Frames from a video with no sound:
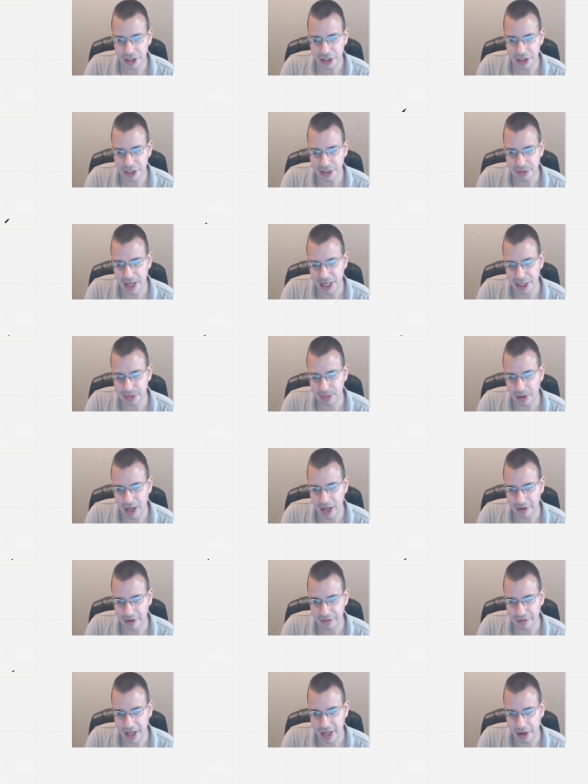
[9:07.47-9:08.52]
this as mass
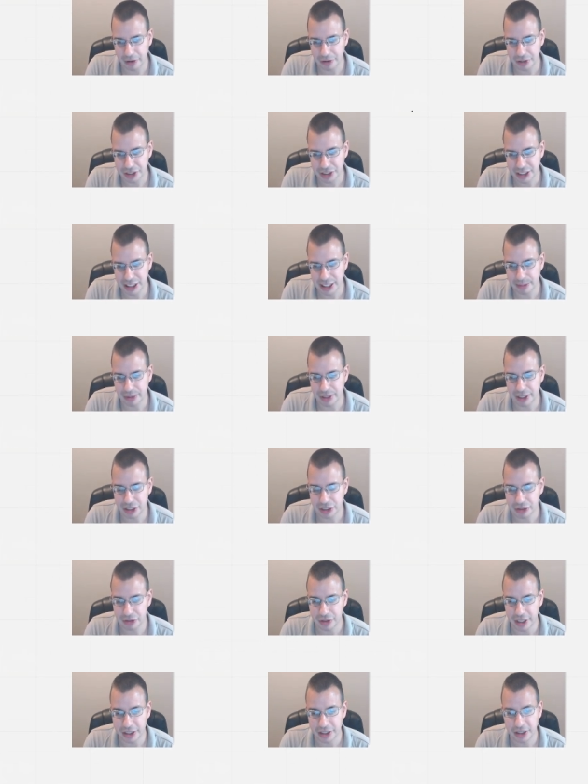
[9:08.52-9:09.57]
block for now just to keep things
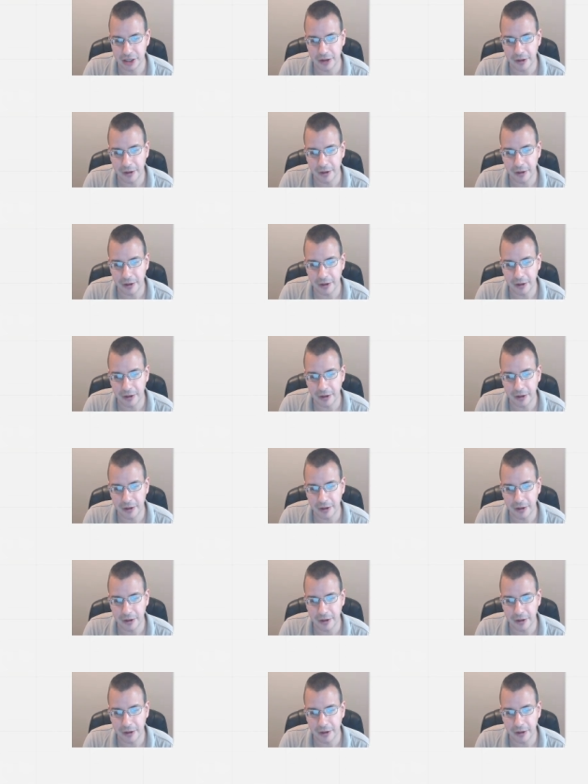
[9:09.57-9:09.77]
straight.